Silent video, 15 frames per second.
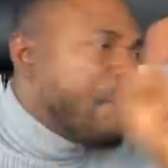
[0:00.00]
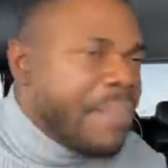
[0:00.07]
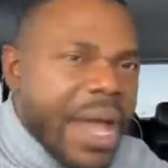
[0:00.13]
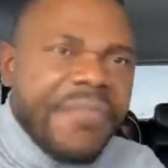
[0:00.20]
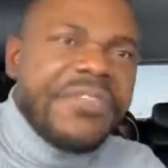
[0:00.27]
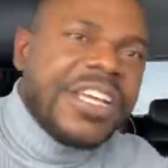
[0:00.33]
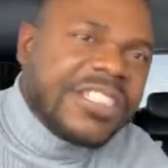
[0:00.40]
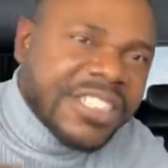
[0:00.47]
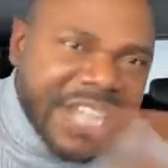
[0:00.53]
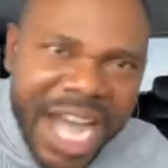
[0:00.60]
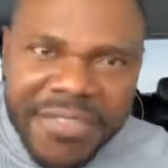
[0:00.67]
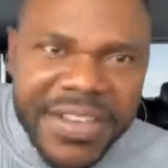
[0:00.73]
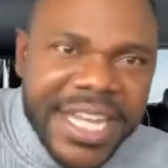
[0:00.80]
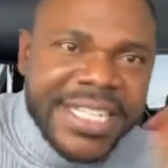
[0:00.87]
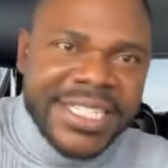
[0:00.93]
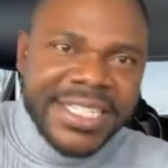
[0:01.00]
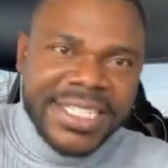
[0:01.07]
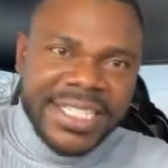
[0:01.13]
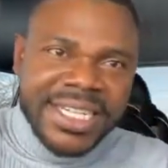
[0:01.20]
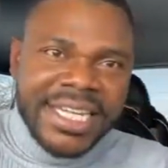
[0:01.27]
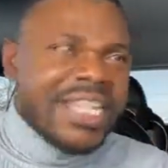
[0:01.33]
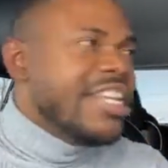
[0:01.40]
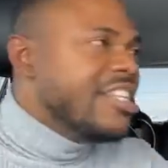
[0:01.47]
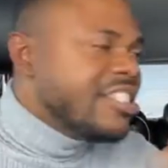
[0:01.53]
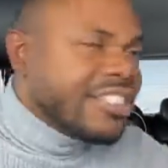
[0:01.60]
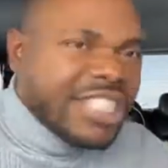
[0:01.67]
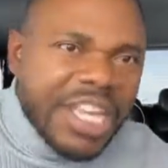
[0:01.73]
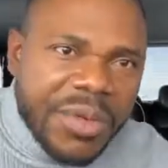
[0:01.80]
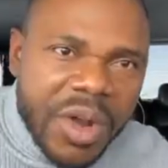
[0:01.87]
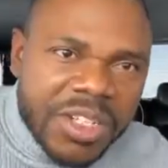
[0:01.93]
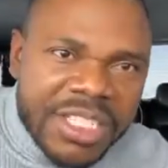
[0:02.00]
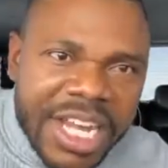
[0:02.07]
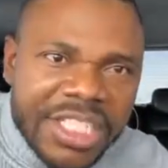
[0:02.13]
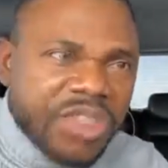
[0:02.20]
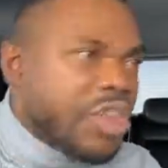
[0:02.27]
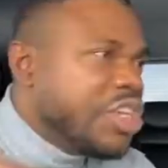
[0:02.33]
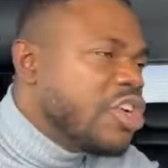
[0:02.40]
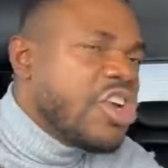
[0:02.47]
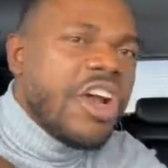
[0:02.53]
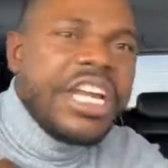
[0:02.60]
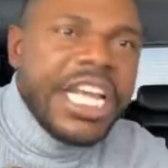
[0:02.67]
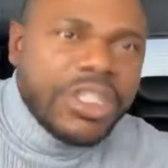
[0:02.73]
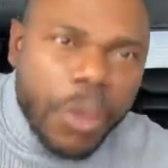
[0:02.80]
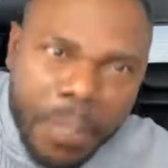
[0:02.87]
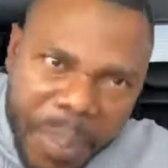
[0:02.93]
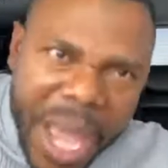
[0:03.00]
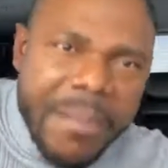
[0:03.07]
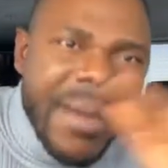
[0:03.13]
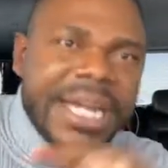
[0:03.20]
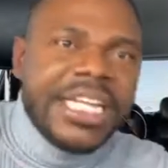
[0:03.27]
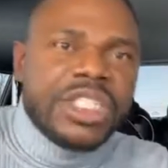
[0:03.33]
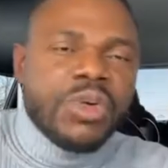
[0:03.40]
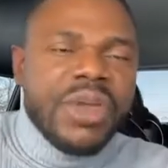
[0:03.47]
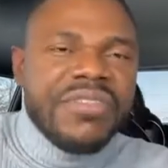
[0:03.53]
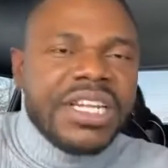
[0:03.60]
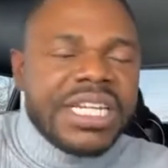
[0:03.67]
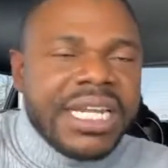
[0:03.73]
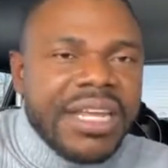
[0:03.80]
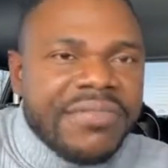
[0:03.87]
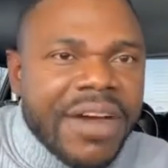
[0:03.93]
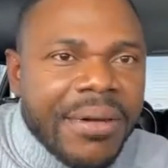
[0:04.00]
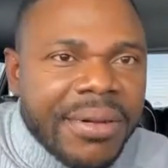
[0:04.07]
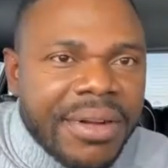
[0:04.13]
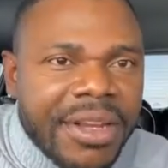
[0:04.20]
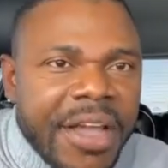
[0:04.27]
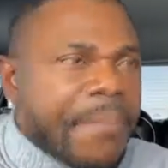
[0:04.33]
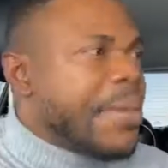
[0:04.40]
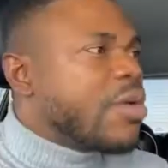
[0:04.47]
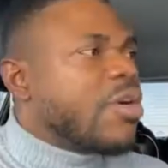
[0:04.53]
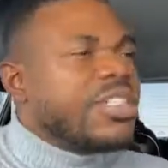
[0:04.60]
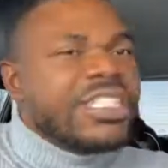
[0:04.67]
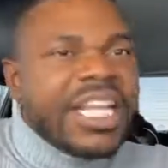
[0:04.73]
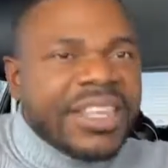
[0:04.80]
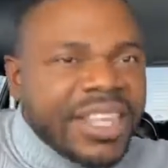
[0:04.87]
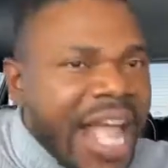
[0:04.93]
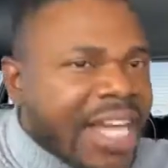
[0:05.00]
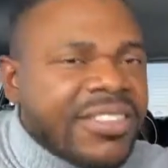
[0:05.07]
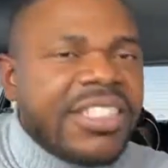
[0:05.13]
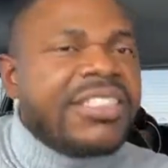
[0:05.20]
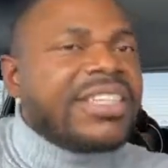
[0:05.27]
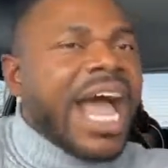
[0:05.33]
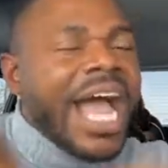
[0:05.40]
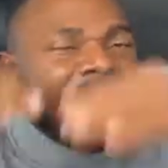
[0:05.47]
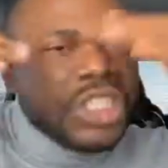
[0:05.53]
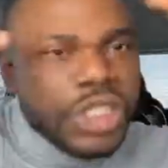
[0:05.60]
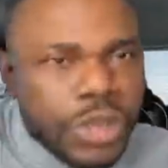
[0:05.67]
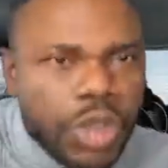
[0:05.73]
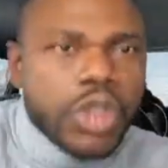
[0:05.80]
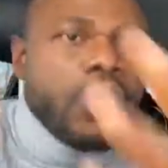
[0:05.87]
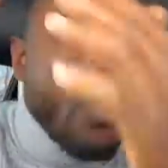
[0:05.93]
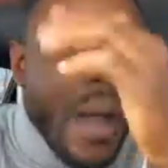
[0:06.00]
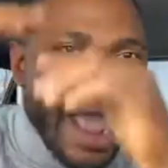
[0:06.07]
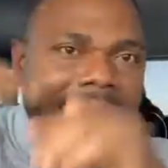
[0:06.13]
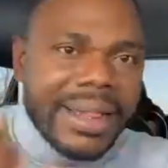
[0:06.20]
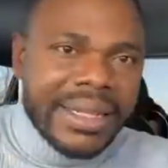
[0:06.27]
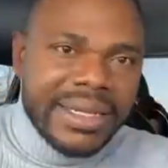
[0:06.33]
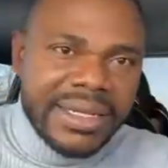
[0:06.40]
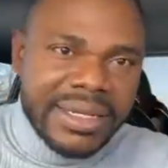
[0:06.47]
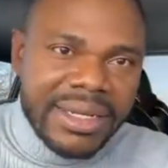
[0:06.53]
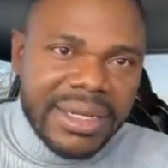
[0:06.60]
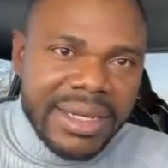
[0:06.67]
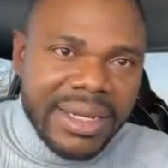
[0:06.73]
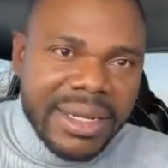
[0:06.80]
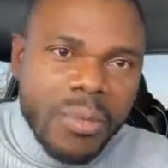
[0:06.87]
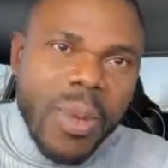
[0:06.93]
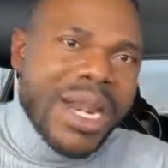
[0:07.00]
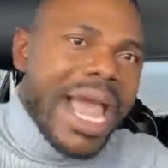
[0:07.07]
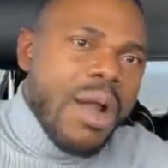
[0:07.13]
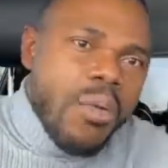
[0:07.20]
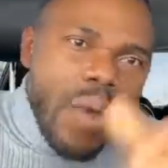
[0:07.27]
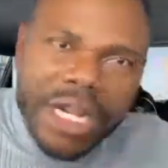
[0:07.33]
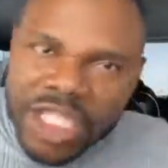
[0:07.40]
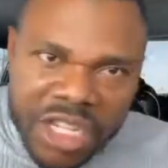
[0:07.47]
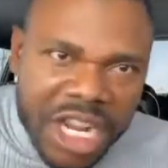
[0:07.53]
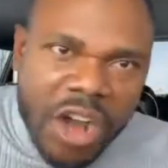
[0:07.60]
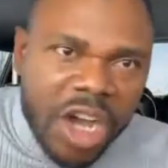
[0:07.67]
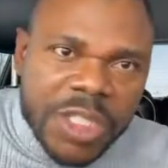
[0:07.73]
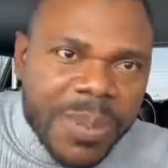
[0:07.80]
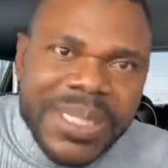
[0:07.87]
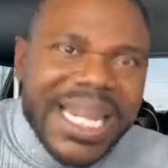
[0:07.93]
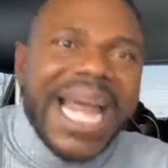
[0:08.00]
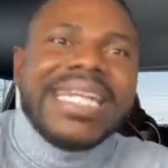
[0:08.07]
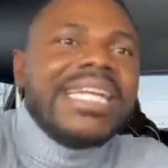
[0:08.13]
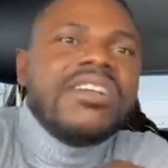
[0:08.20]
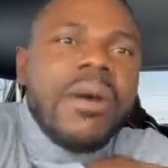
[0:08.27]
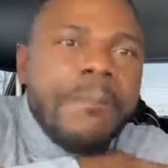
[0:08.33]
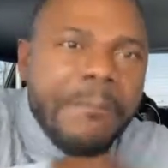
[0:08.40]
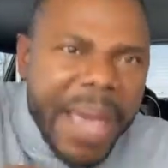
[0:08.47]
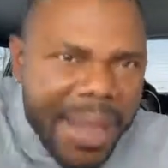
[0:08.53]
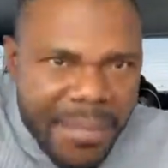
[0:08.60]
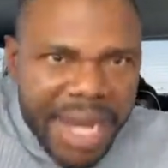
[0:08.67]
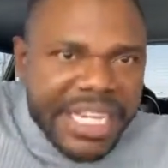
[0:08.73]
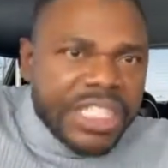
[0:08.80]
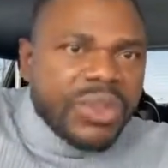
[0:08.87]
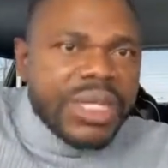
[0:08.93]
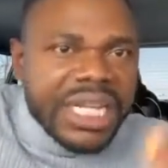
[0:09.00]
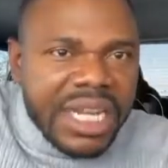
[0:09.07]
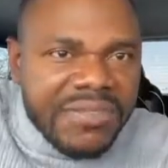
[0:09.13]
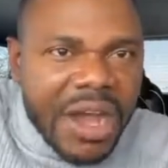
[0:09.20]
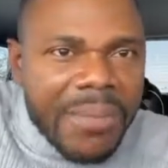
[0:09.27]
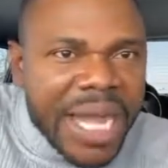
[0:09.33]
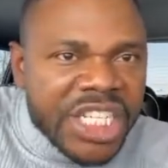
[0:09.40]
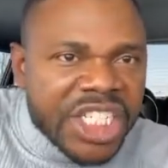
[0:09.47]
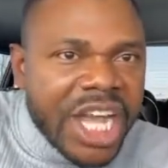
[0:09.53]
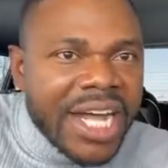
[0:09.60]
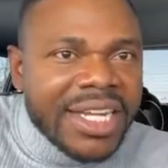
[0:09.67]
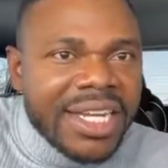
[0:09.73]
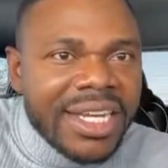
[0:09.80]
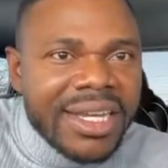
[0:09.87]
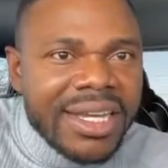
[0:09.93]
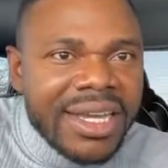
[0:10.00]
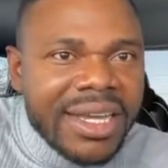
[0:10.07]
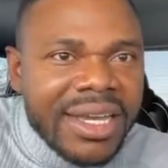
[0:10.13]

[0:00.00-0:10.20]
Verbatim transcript: Your birth is covered. In serious country, you don't need to pay money to even deliver because the taxes are used well. When I went to the hospital, I did not pay money to deliver my child.